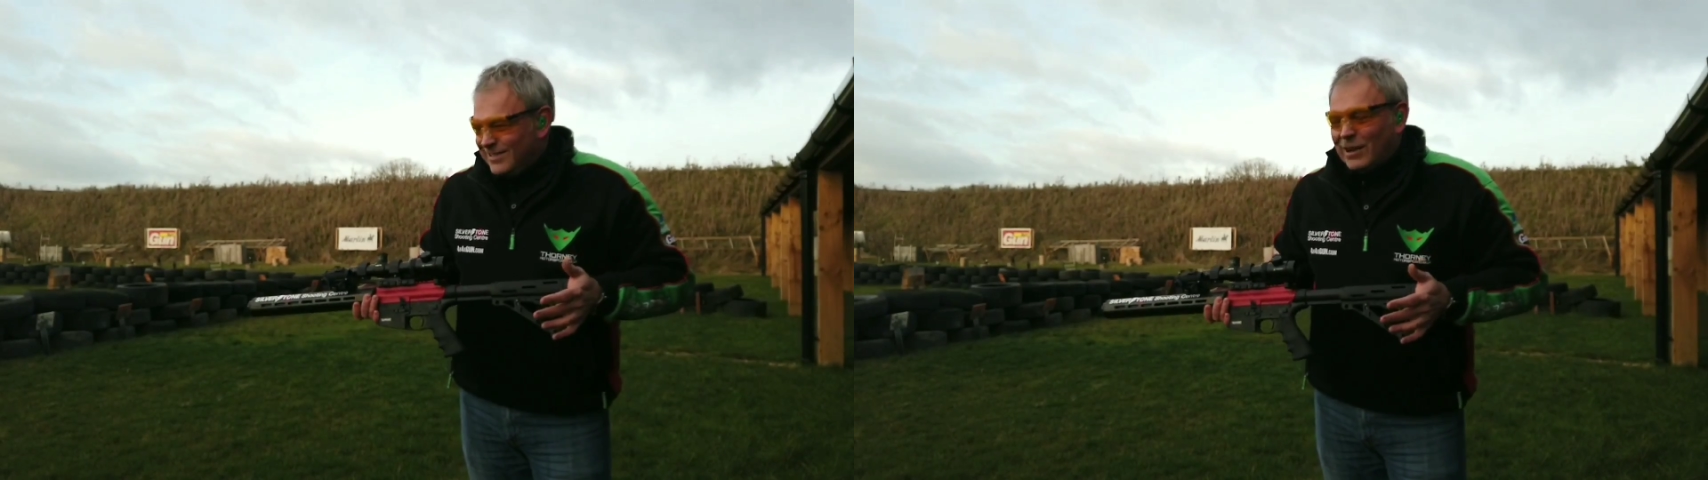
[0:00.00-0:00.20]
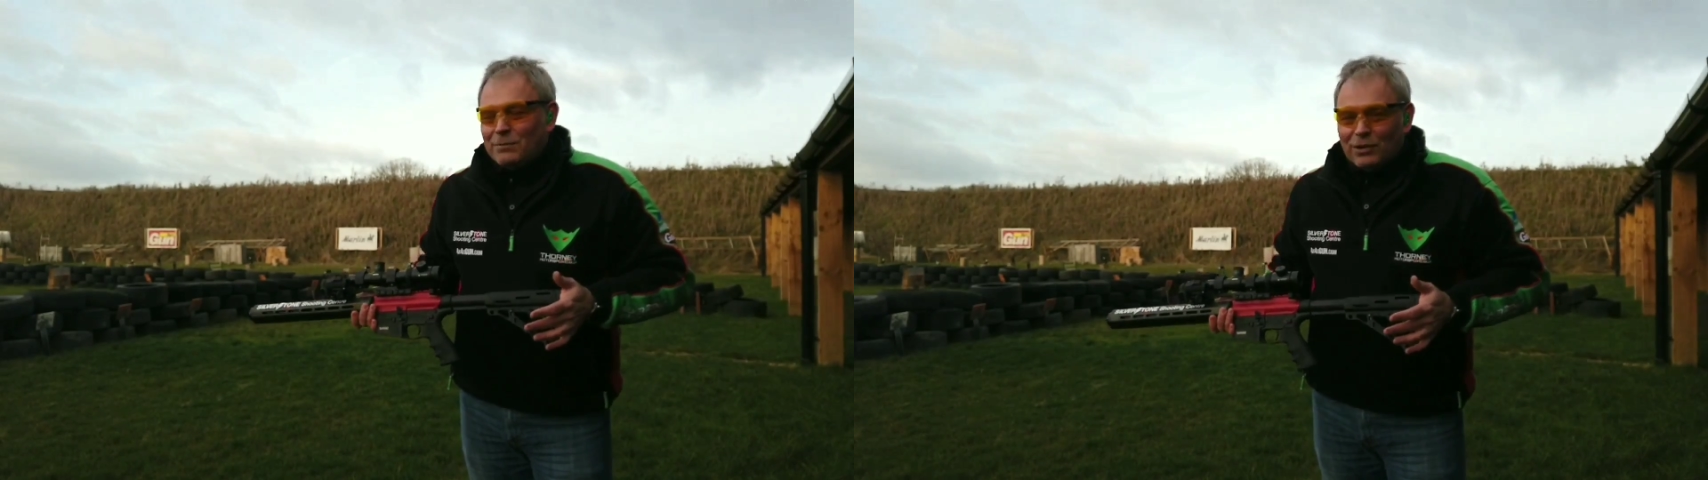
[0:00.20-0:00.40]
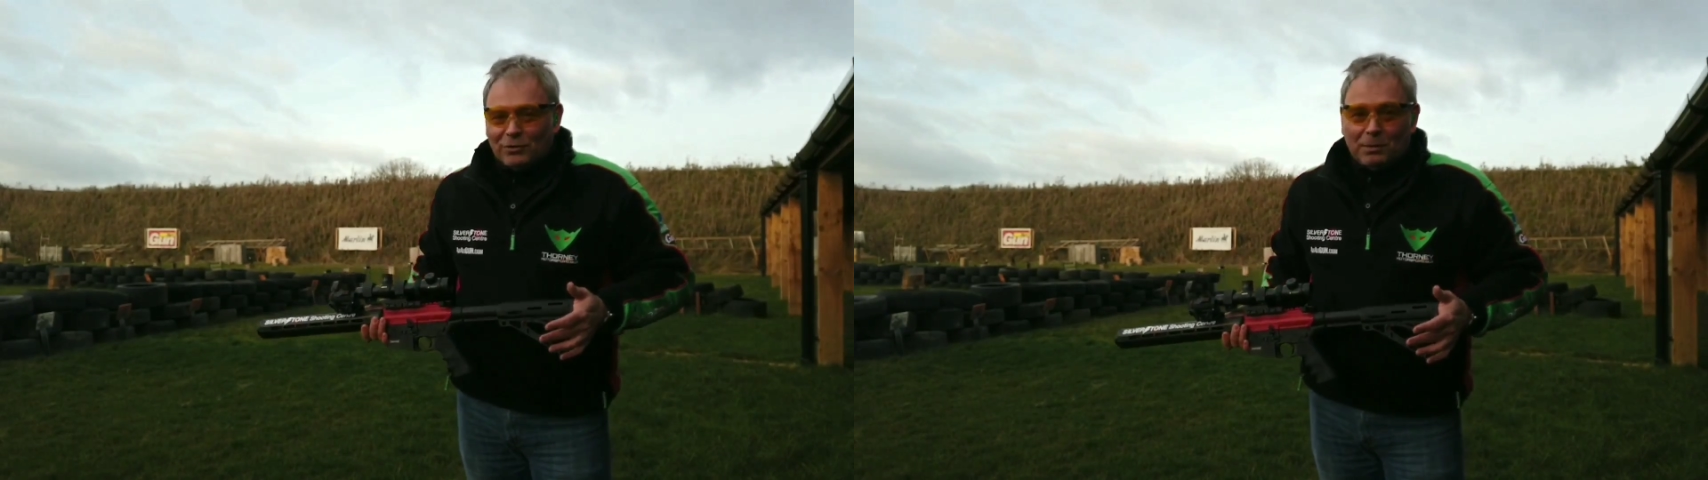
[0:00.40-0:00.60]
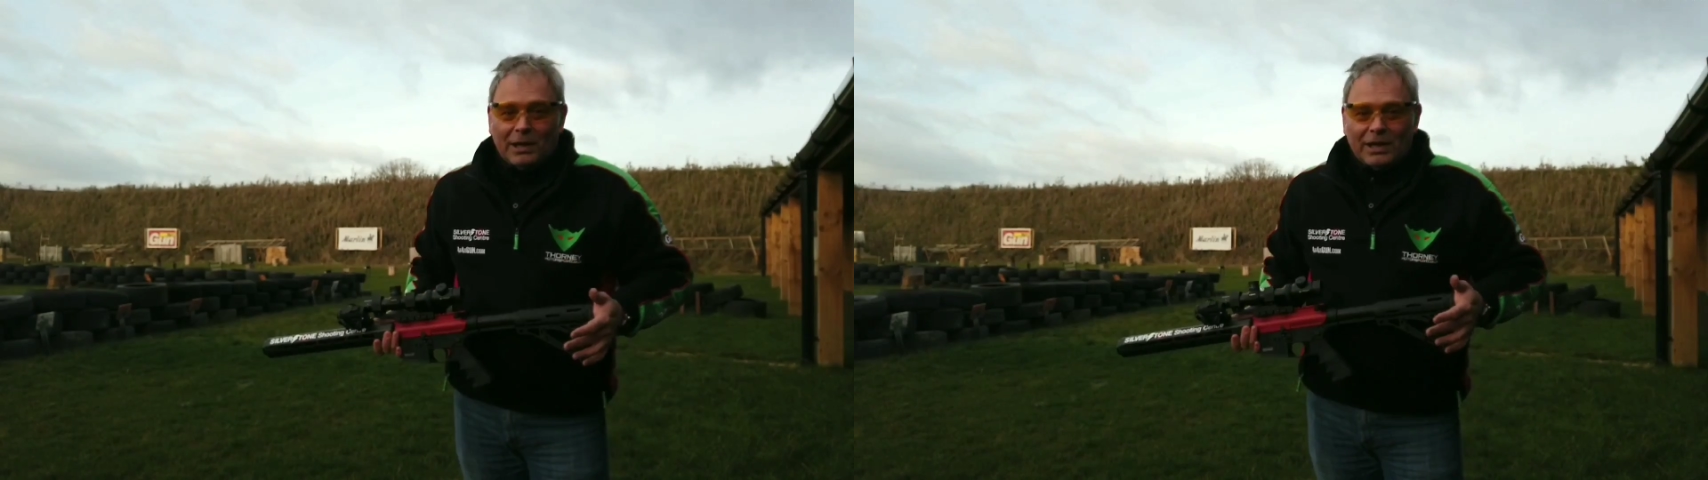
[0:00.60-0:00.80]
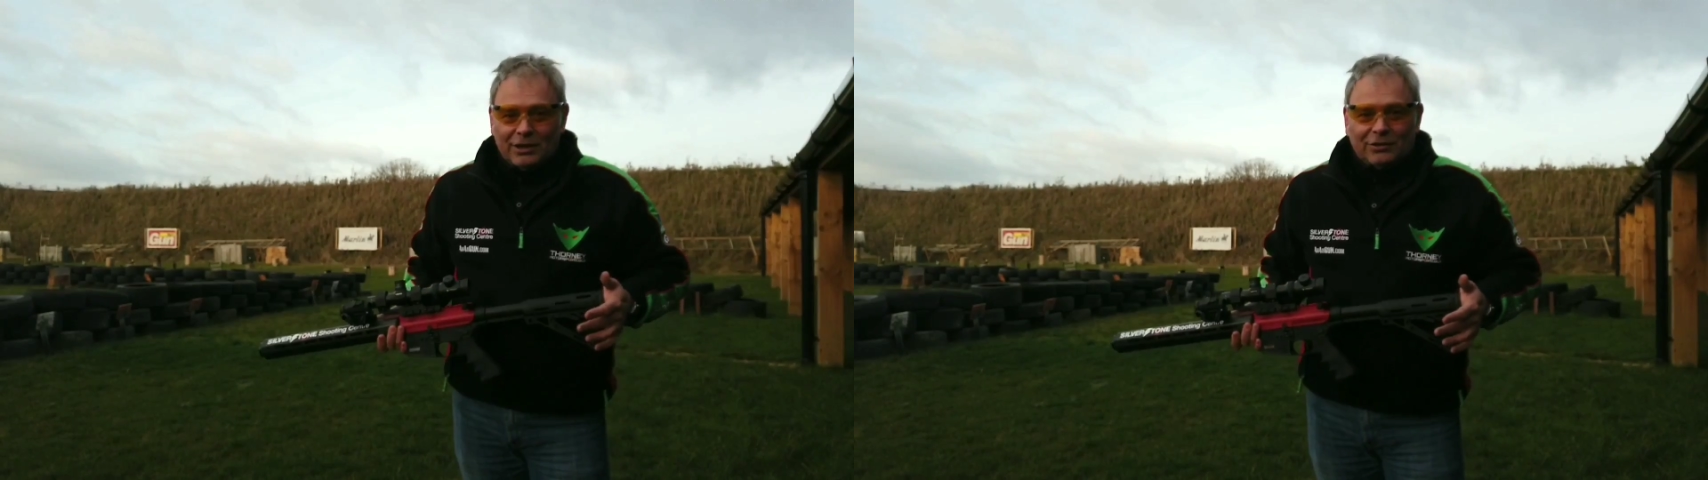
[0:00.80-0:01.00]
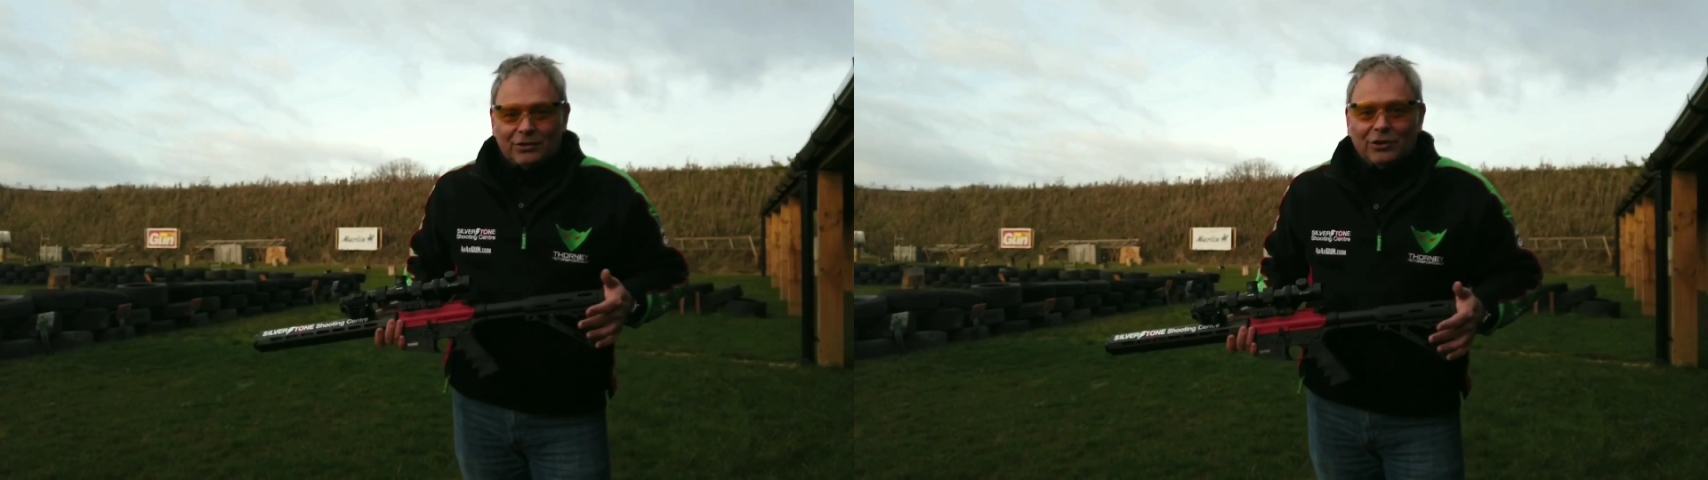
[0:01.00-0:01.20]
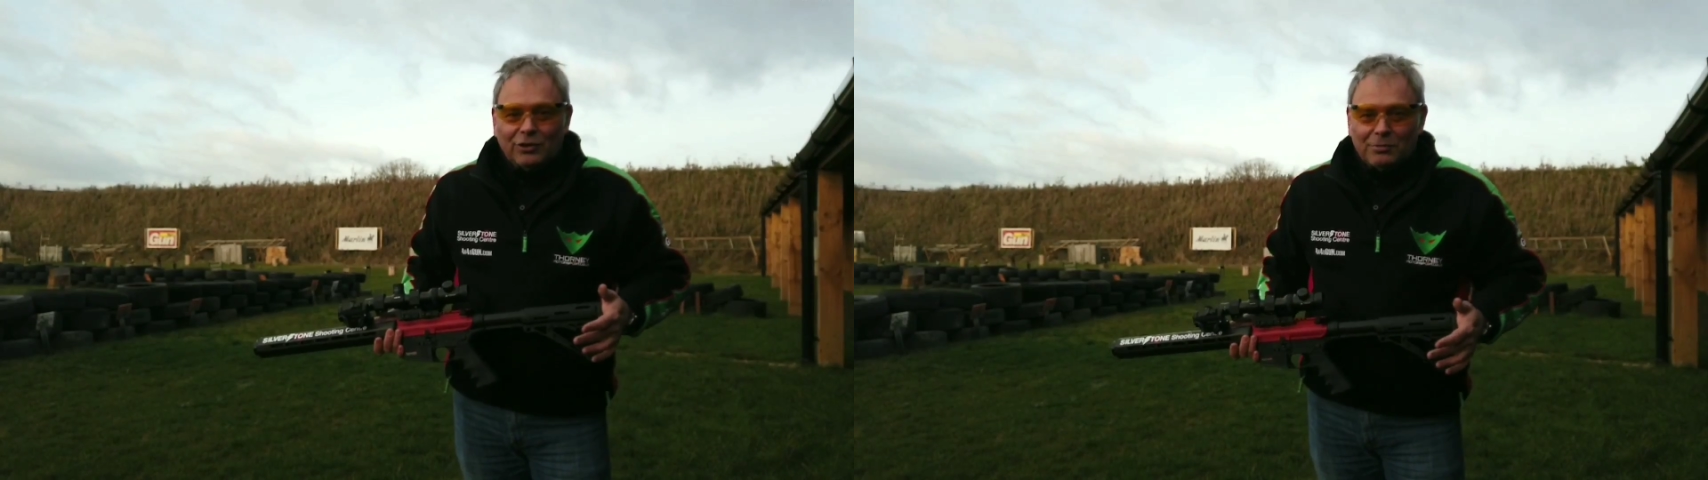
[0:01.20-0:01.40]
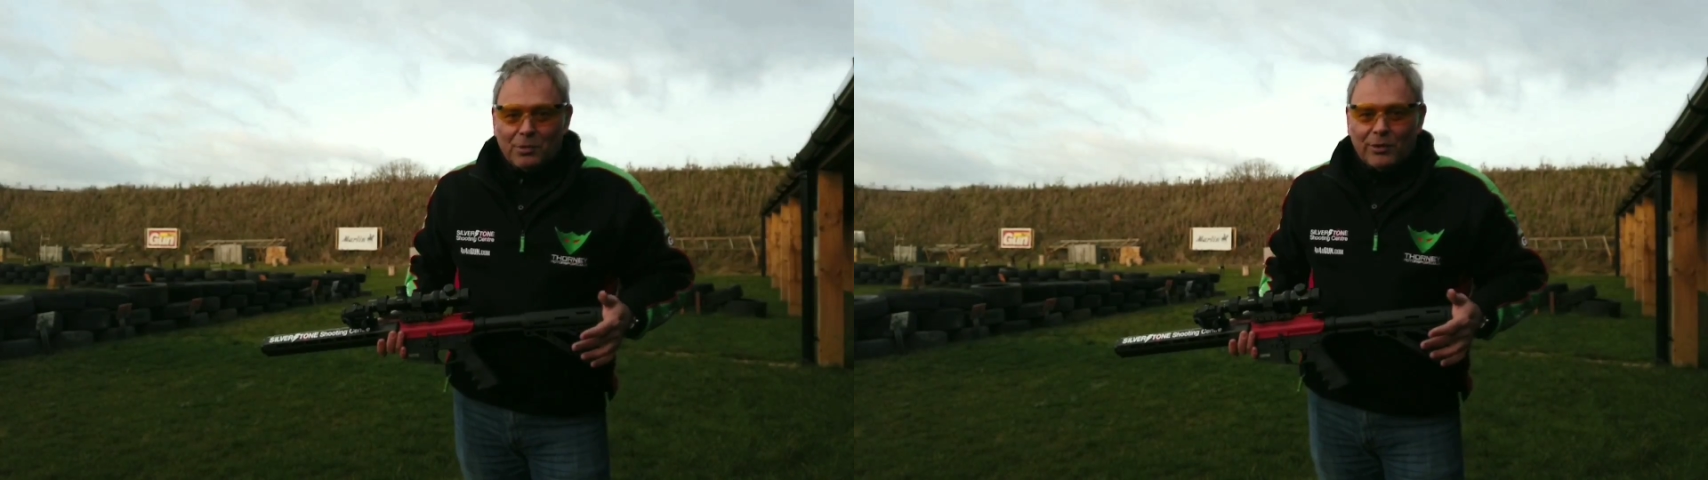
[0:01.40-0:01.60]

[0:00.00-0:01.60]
generally speaking, there's a shooting